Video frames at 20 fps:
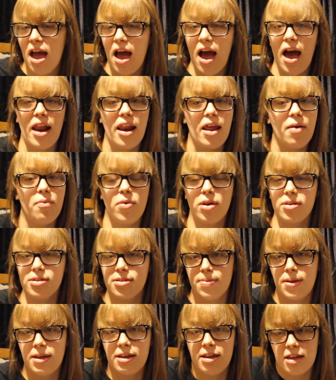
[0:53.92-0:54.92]
And then when
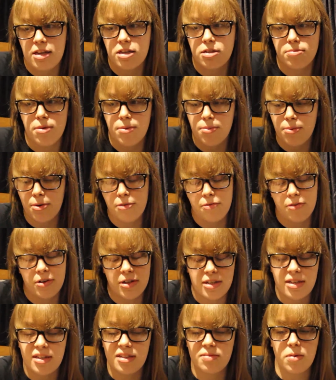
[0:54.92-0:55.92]
speaking to my boyfriend
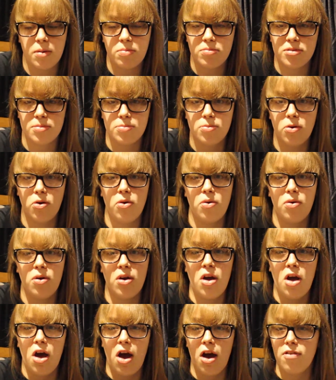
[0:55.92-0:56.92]
and his mum some more,
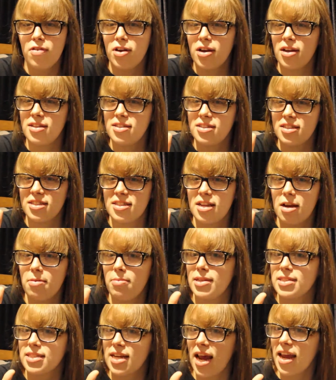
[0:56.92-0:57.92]
I realised just how
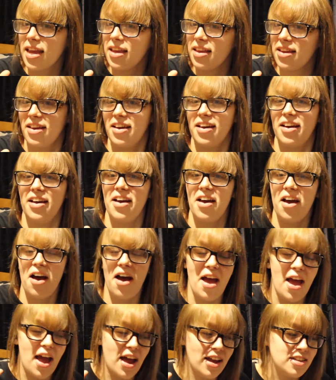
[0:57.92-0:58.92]
much anger
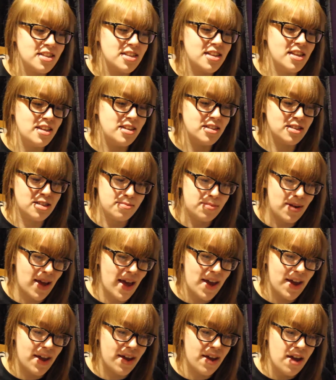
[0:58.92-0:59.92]
I actually
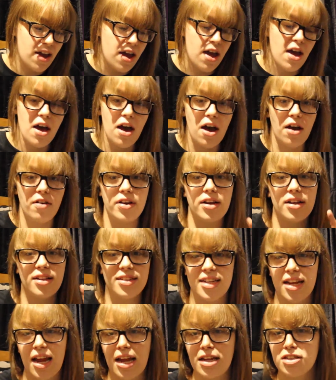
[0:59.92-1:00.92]
display. I
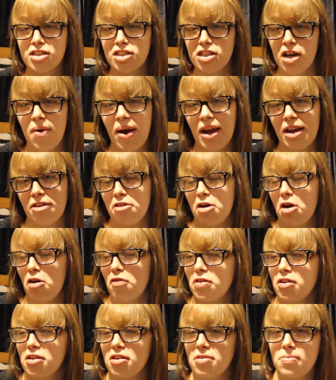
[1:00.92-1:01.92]
realise I get so angry
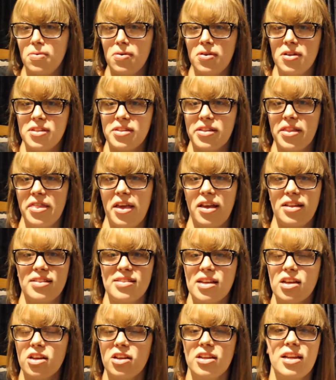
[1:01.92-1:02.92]
over the smallest things.
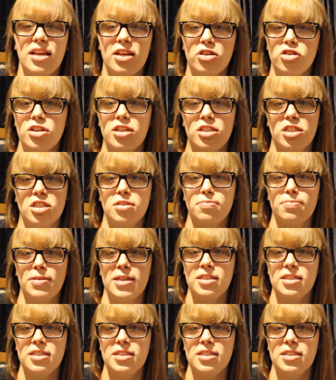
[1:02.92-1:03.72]
It could literally just be